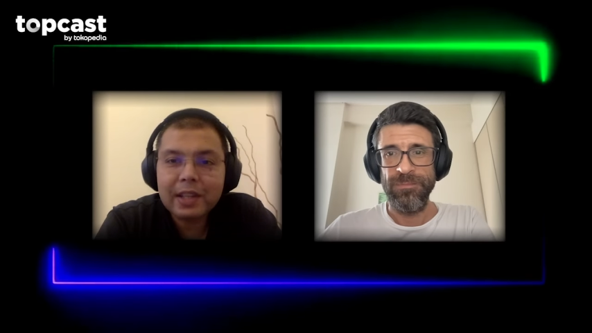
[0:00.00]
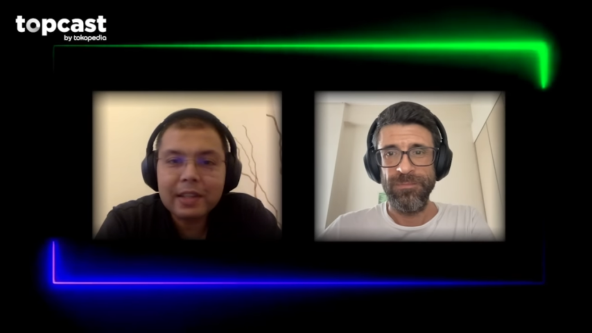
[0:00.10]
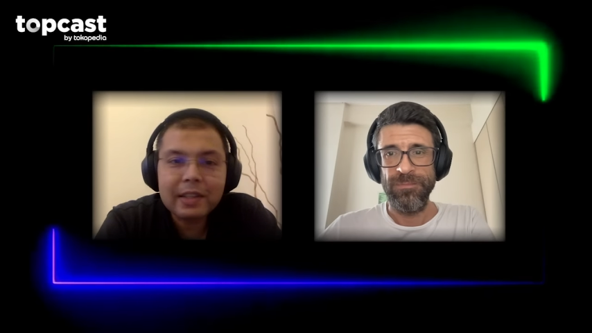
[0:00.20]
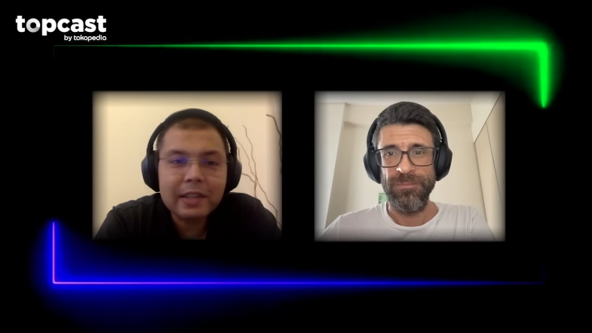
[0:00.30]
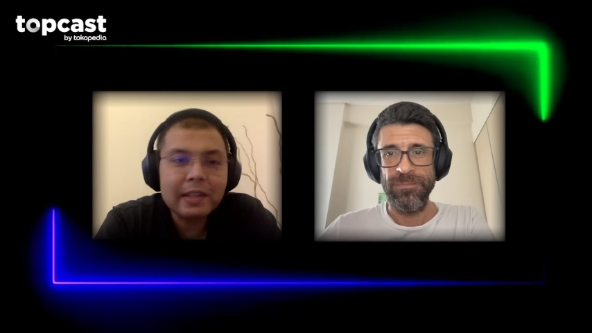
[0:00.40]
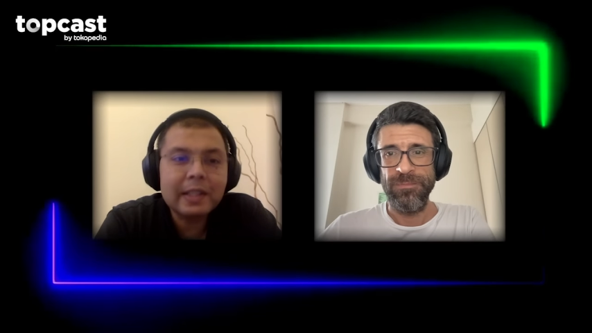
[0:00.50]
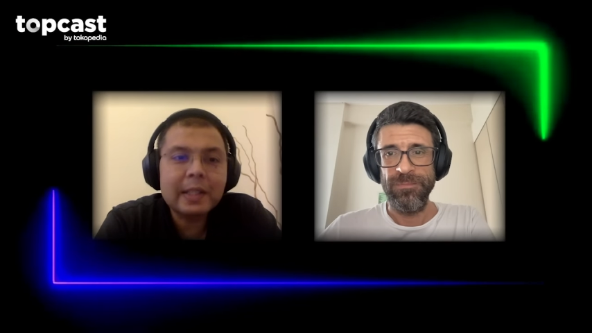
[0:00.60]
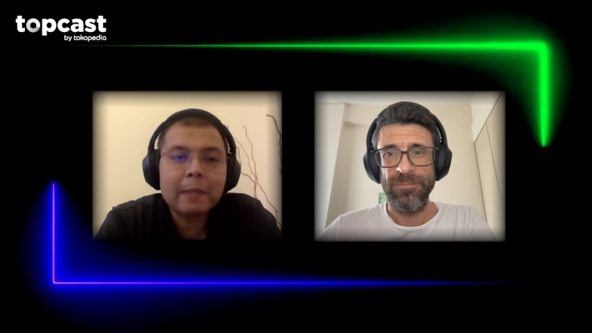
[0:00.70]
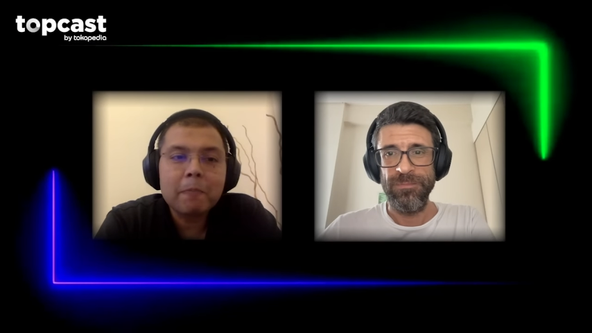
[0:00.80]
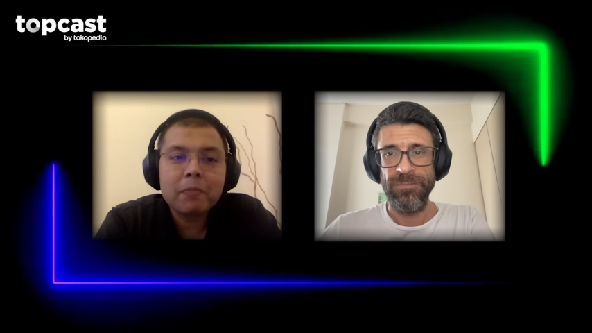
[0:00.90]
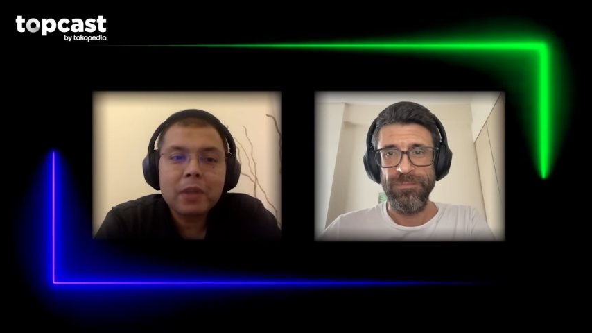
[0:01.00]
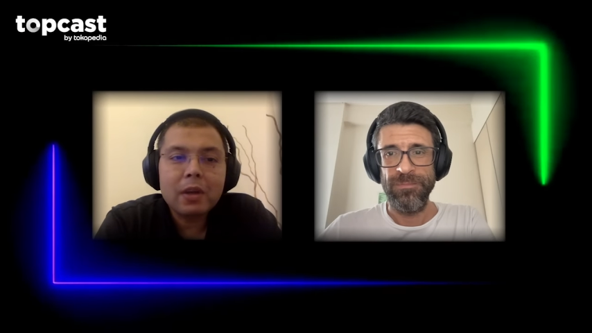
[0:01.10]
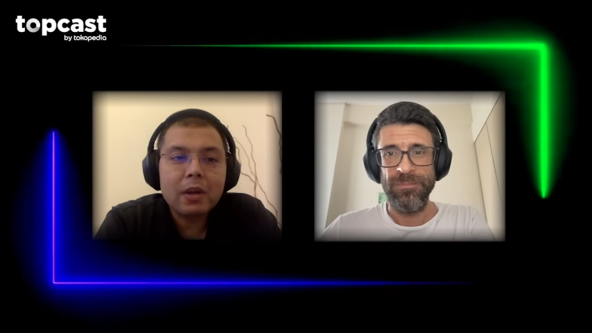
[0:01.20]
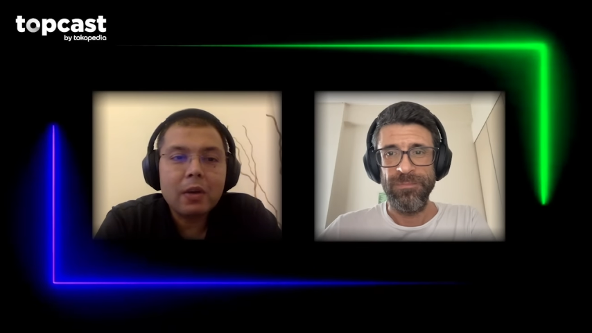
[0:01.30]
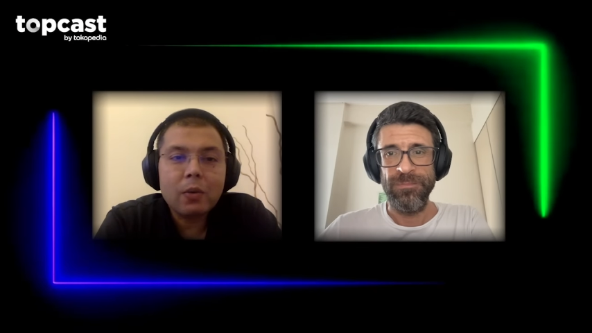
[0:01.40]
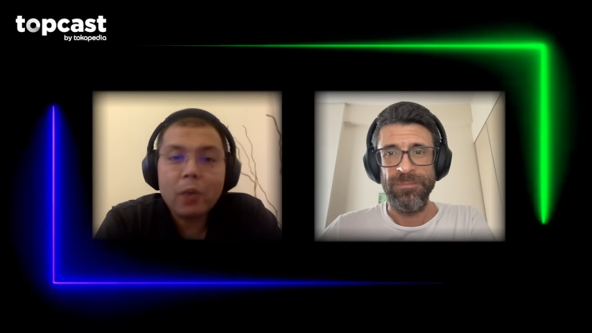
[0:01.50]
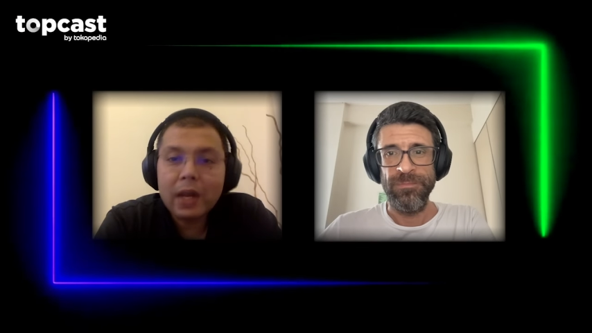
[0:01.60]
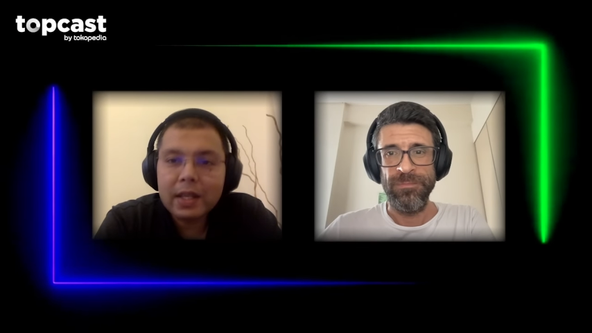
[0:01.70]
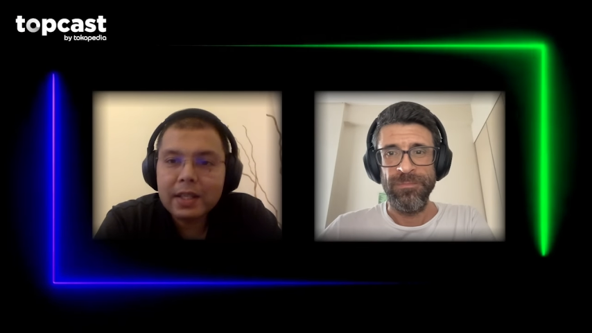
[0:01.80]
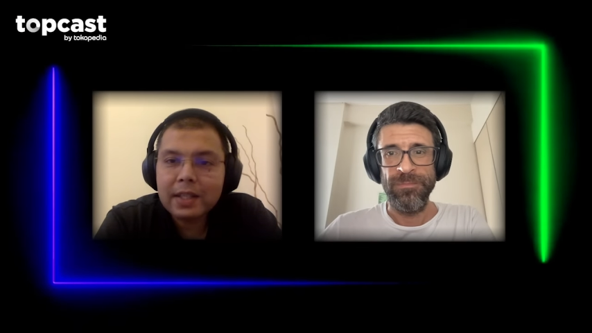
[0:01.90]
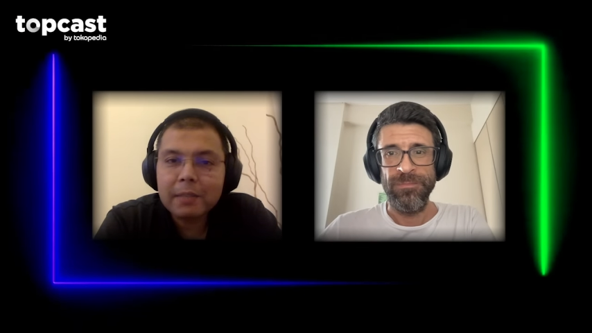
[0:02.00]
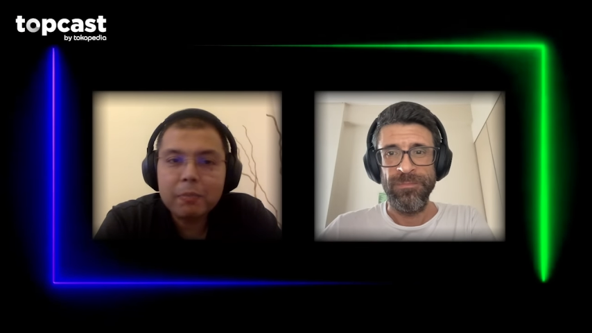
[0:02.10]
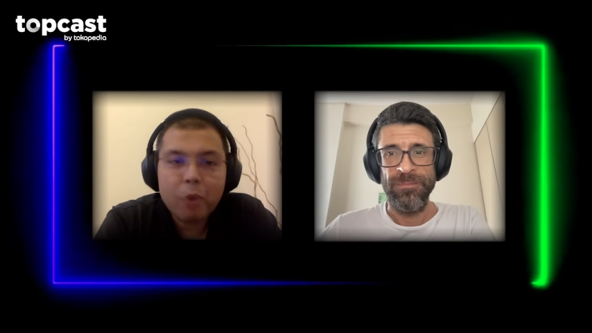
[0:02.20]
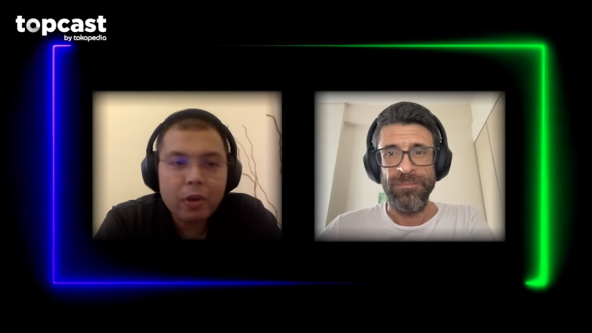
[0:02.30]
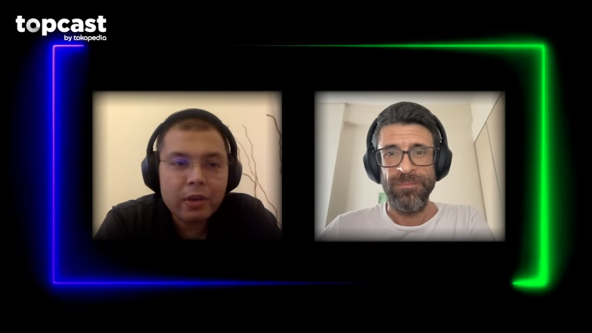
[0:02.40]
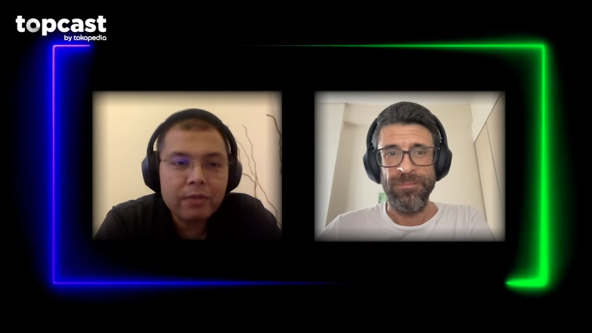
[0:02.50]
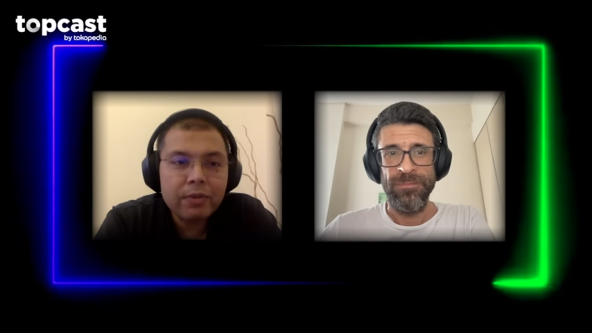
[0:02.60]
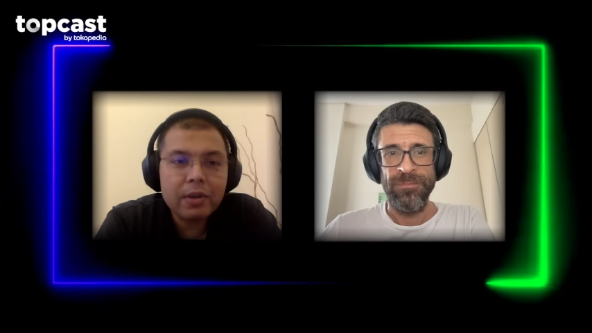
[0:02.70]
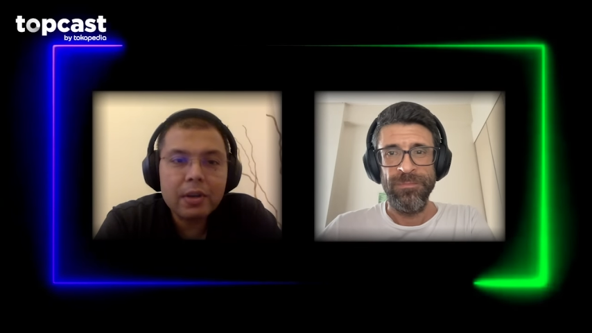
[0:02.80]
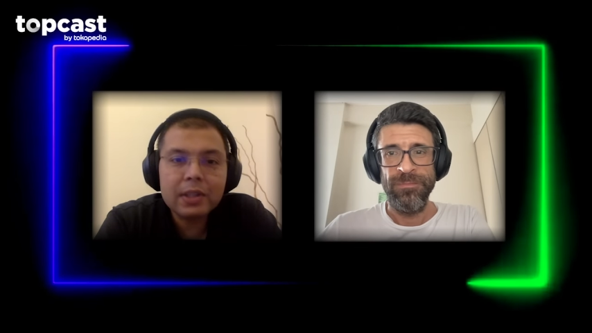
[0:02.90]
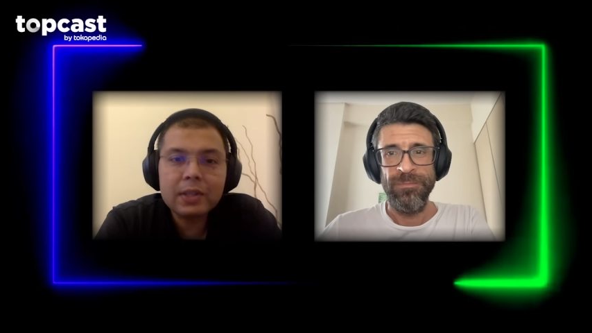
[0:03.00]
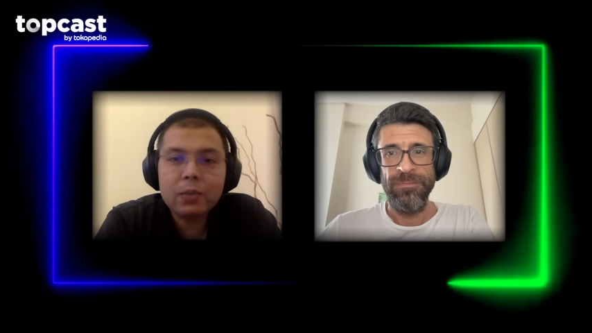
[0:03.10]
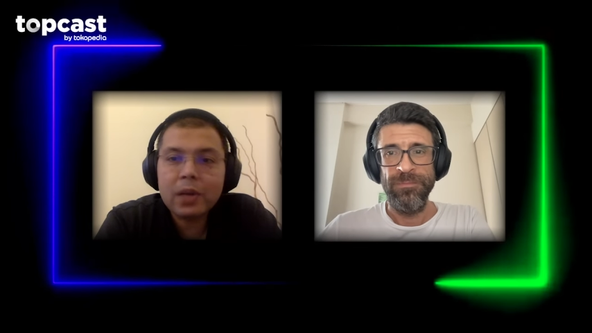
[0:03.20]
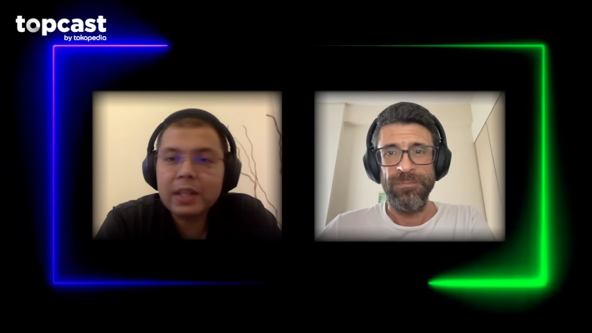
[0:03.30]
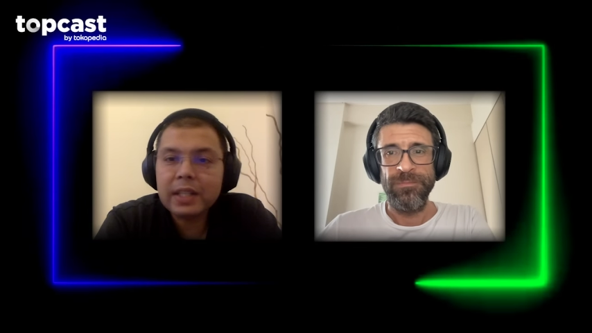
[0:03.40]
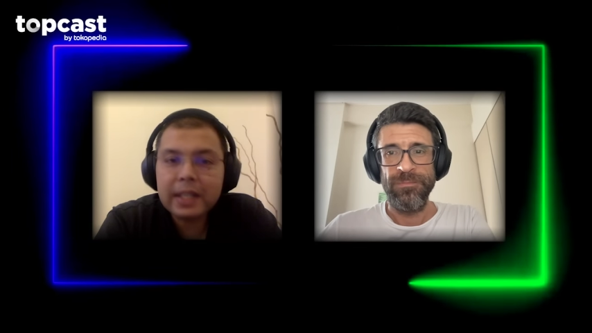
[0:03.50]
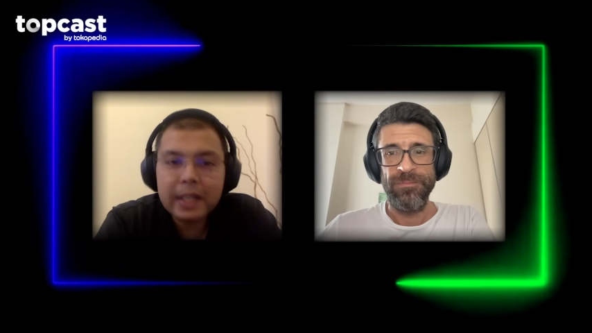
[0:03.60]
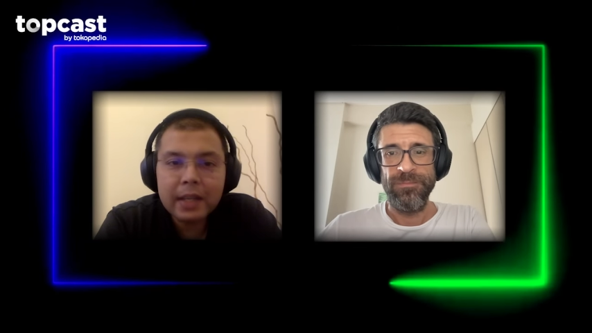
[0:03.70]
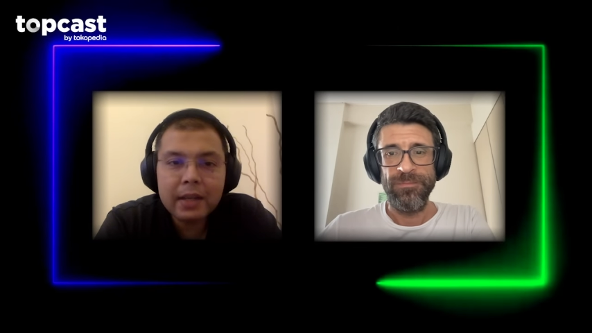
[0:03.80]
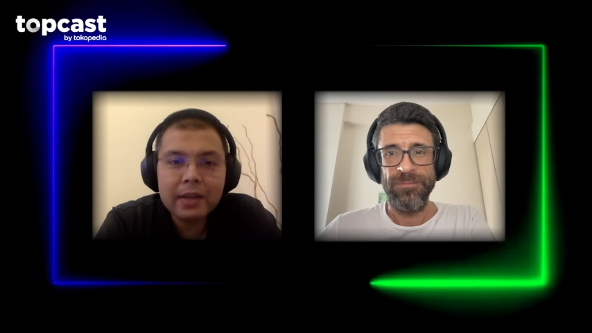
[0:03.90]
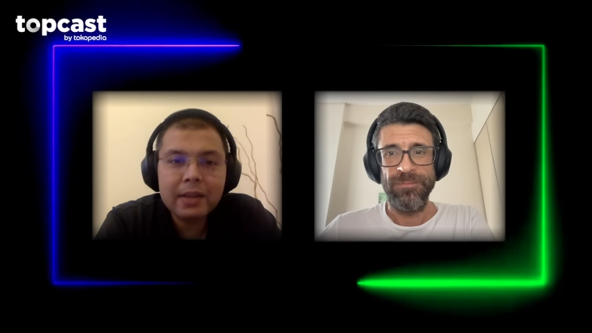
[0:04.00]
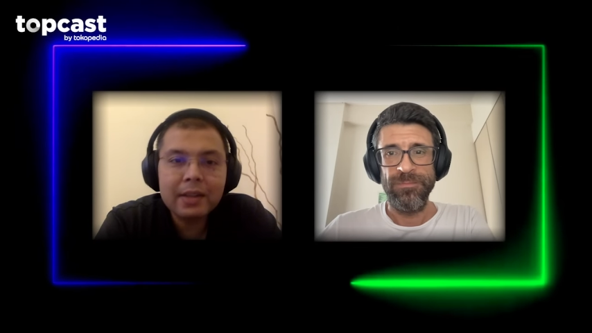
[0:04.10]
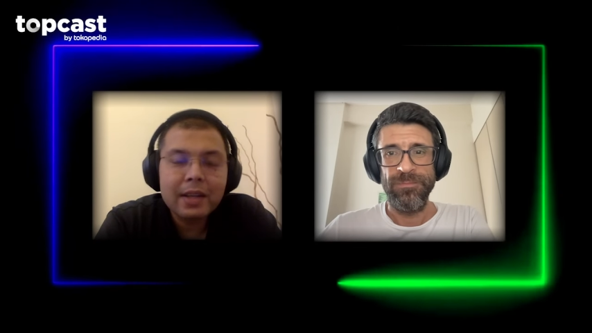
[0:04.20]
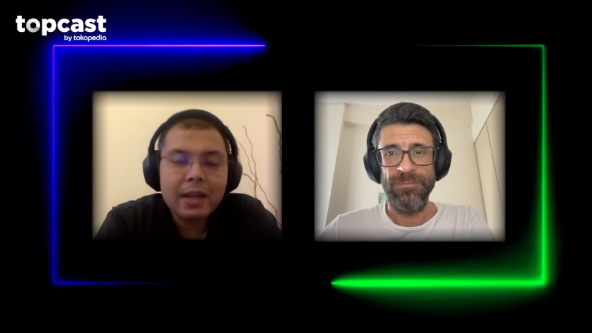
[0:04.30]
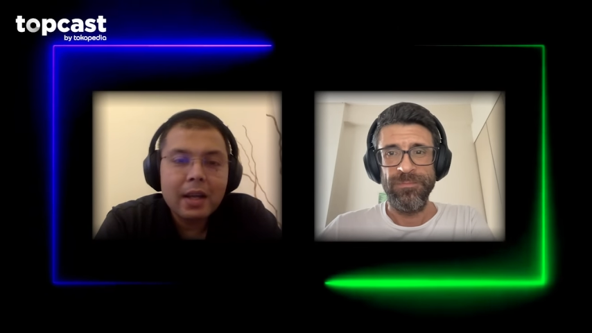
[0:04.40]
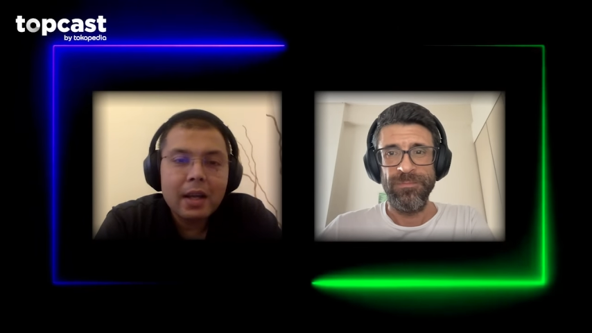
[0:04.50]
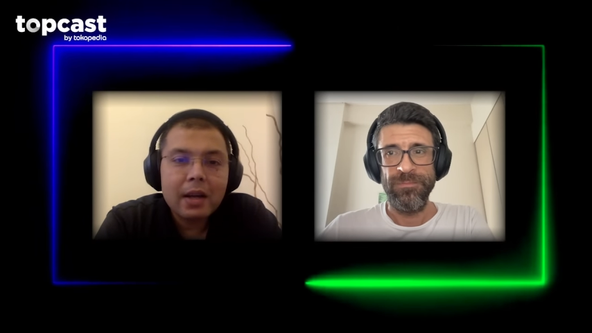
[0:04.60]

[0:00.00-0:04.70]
Speaker 1: what data science is, uh, why is it important for us, why is it needed,